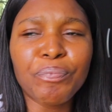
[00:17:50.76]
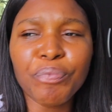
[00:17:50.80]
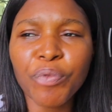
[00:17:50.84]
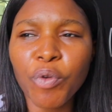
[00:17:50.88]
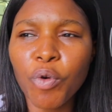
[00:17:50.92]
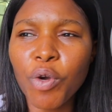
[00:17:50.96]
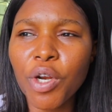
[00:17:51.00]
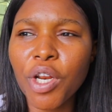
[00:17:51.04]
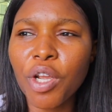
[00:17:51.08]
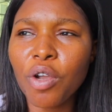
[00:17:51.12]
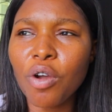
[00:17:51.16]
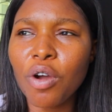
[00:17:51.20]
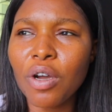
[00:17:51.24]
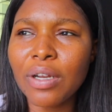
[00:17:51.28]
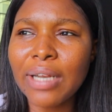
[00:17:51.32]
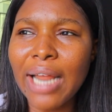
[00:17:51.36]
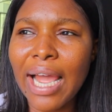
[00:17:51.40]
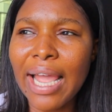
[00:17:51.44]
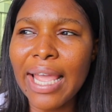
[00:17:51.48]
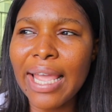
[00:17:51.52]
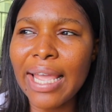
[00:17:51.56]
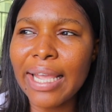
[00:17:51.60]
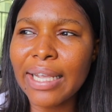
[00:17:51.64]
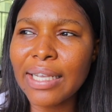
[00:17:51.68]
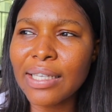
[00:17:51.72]
what they call
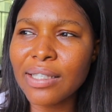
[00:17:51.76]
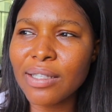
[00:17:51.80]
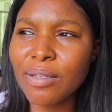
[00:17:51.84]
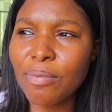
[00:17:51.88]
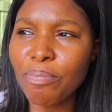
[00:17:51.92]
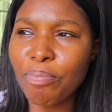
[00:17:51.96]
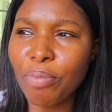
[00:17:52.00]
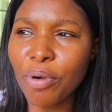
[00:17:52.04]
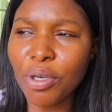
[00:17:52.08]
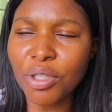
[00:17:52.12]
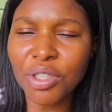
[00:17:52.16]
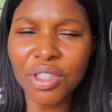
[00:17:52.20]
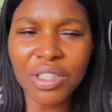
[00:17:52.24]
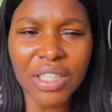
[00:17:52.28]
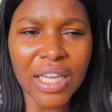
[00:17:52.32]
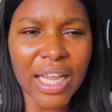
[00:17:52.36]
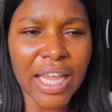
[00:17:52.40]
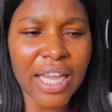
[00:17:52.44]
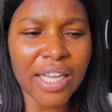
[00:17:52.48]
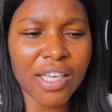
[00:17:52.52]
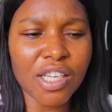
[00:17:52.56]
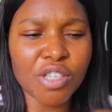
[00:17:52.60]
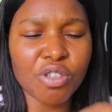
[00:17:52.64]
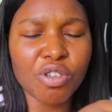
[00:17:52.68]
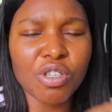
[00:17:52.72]
that egg, is it poached
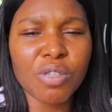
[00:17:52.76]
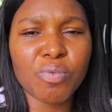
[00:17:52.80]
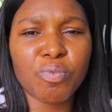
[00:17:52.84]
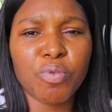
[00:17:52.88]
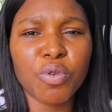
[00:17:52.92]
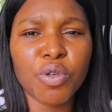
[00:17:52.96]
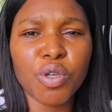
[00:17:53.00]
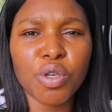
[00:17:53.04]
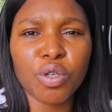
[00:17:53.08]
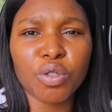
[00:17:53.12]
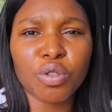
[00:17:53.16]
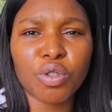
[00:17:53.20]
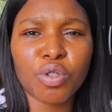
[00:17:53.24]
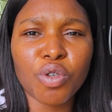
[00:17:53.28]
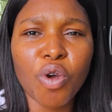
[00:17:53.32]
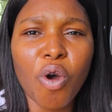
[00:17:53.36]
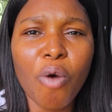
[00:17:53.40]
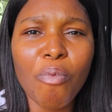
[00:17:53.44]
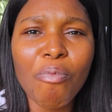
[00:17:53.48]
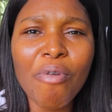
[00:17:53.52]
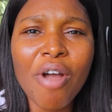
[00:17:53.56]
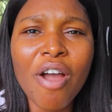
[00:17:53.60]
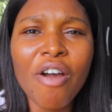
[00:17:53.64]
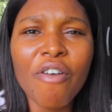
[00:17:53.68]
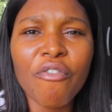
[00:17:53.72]
egg? They just put it on
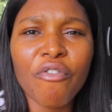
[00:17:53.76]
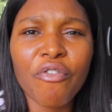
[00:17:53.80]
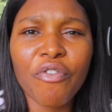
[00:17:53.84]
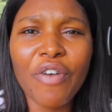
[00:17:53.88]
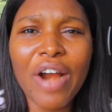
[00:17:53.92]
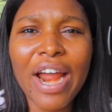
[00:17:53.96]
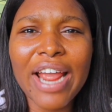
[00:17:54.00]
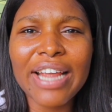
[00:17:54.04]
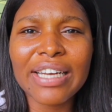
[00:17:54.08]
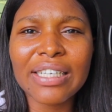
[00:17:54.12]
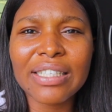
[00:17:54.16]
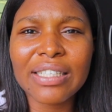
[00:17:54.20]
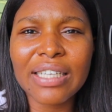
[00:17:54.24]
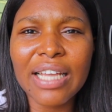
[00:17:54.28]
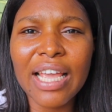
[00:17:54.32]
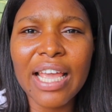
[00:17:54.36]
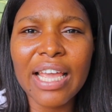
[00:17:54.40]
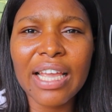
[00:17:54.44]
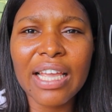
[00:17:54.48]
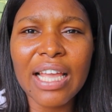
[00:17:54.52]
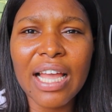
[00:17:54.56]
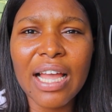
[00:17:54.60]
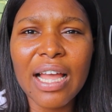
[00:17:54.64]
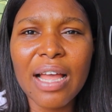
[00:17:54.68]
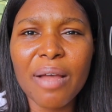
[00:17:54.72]
top, fried
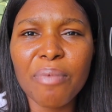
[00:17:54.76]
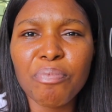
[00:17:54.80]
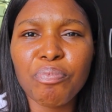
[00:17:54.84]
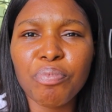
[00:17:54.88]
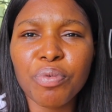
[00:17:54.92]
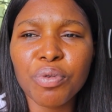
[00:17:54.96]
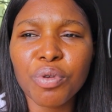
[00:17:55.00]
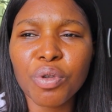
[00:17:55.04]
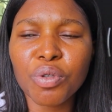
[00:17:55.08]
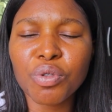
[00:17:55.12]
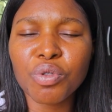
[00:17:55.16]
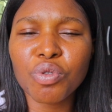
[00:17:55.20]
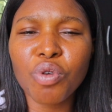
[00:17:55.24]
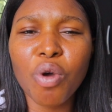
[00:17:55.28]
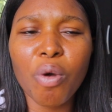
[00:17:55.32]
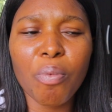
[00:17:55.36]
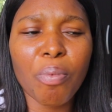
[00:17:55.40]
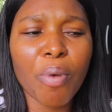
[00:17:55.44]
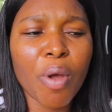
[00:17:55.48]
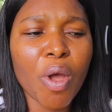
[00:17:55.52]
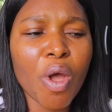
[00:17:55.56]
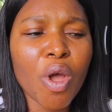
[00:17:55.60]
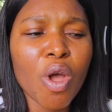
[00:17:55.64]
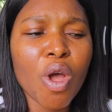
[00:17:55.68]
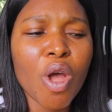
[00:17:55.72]
egg and put on
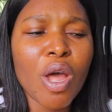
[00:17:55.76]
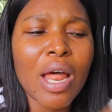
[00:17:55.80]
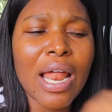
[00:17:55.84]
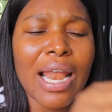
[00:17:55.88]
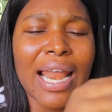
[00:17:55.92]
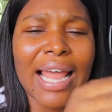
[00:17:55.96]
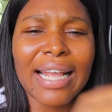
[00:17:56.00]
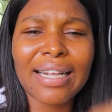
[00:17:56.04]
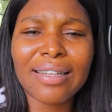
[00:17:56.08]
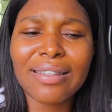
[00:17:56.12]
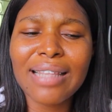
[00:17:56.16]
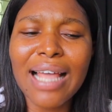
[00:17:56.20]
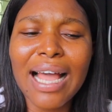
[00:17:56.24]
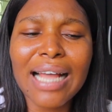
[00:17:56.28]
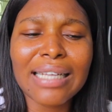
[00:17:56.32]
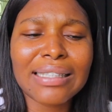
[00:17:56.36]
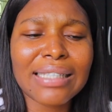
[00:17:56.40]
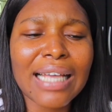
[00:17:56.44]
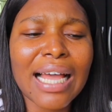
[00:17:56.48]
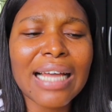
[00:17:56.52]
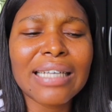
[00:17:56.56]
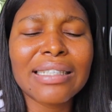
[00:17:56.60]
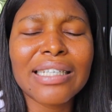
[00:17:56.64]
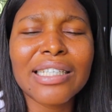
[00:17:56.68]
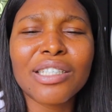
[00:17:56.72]
top like that,
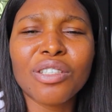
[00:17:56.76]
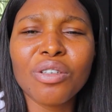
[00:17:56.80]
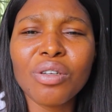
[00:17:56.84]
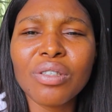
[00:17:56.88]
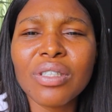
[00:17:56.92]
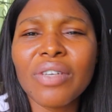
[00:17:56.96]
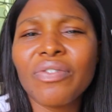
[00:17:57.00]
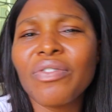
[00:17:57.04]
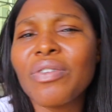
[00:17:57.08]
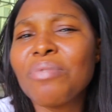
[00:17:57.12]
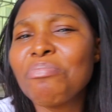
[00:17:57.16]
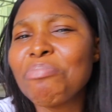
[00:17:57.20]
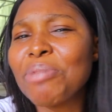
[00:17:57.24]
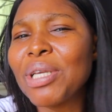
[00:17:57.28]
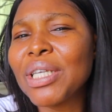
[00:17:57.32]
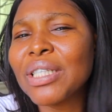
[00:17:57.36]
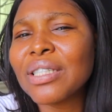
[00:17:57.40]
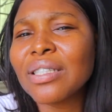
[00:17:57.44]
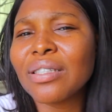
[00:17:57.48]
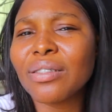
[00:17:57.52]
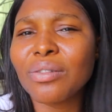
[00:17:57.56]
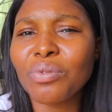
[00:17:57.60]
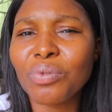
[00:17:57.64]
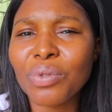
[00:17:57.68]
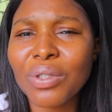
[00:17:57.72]
and did not even
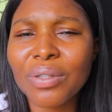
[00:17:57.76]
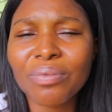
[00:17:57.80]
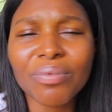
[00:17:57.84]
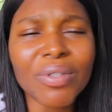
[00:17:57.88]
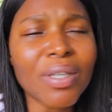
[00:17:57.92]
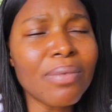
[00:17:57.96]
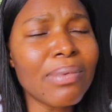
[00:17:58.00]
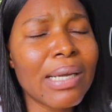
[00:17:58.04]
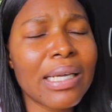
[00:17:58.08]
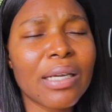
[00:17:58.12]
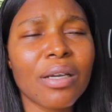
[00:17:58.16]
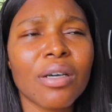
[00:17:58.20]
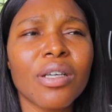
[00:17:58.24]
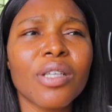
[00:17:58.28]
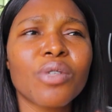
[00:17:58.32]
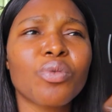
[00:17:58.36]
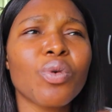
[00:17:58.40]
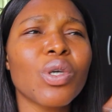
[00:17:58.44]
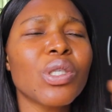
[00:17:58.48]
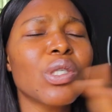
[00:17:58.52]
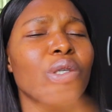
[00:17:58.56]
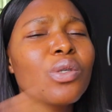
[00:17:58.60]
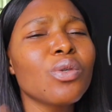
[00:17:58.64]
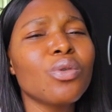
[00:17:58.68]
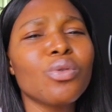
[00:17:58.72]
mix it with, oh my God, it
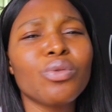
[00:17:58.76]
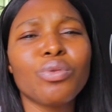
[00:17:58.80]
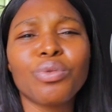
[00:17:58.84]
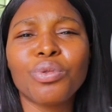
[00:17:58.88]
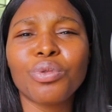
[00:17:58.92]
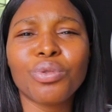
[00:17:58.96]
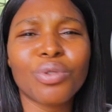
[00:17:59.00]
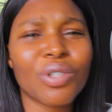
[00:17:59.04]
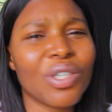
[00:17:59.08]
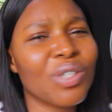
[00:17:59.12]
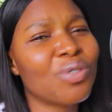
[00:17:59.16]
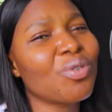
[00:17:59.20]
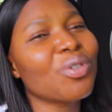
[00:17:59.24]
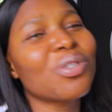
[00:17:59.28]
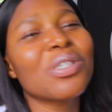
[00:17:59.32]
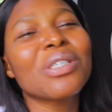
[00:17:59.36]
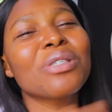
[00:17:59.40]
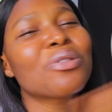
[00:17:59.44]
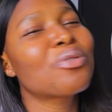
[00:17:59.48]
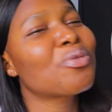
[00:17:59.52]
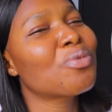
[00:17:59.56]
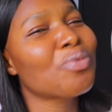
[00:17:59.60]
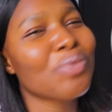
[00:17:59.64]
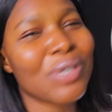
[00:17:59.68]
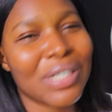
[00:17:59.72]
wasn't
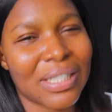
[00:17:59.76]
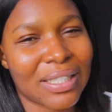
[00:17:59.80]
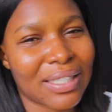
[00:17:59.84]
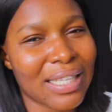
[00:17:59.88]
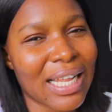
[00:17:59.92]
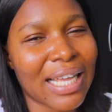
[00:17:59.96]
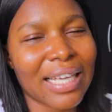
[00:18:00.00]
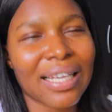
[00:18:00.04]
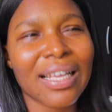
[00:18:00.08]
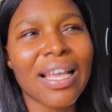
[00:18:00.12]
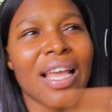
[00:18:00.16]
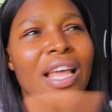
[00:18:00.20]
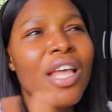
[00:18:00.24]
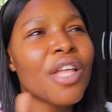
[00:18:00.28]
sweet. Like